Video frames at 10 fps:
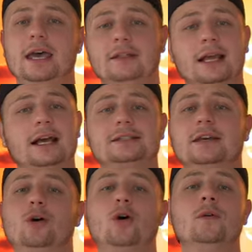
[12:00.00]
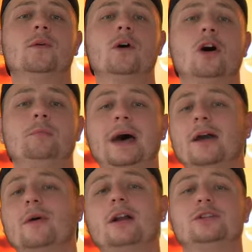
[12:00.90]
And like I said, overall,
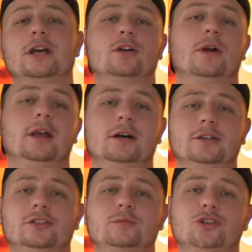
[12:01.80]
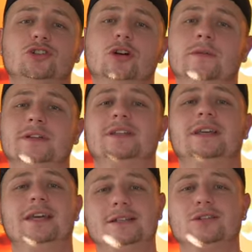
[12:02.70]
Bag Riders had great customer service. The
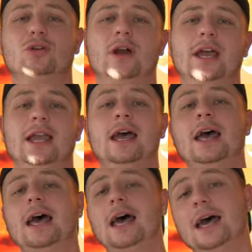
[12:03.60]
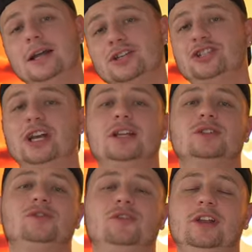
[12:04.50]
kit's great. And just
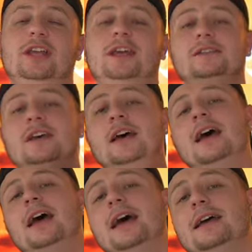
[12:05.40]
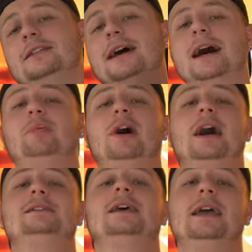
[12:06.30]
changes, fittings, and top
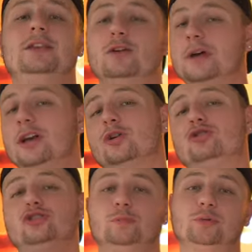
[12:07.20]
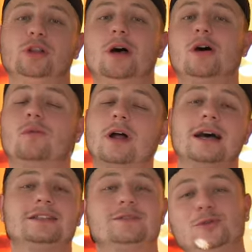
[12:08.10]
hats. And you'll be able to go super low,
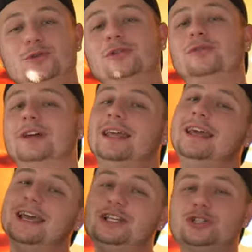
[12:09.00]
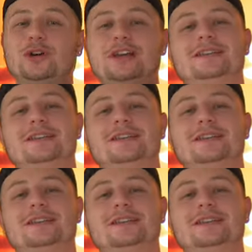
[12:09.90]
ride smooth, and enjoy